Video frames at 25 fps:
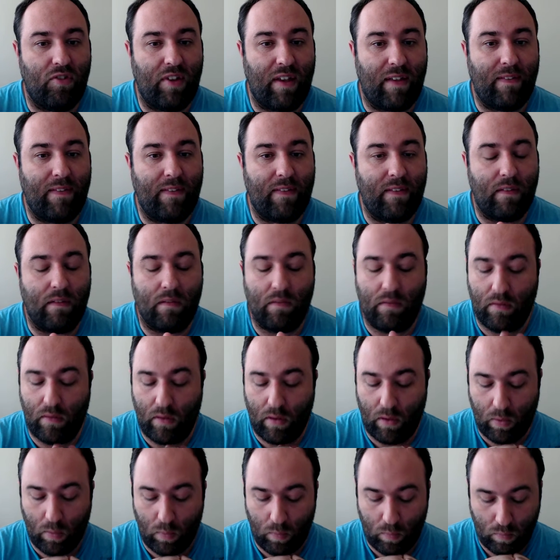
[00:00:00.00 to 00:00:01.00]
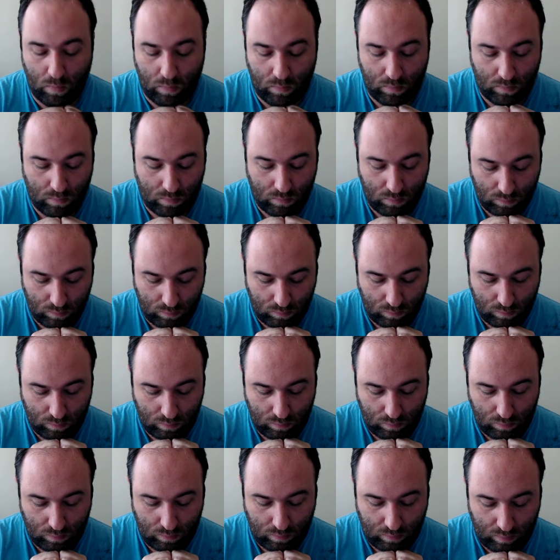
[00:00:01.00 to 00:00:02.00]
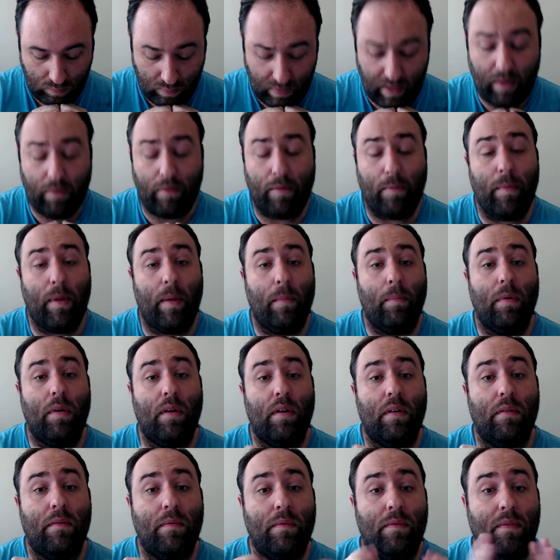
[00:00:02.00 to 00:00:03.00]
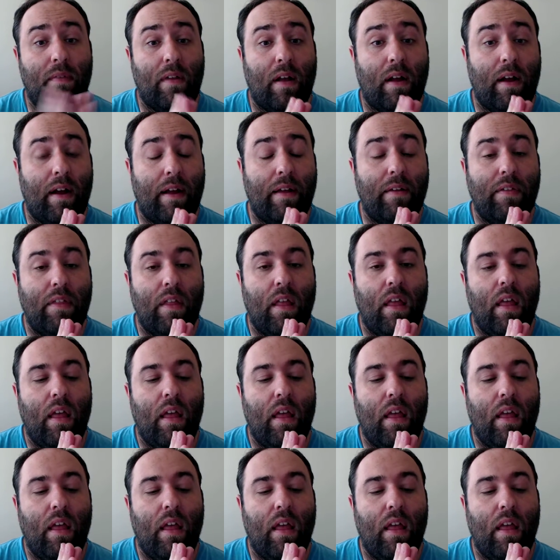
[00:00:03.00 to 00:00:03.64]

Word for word: Just no, can't remember. Sorry.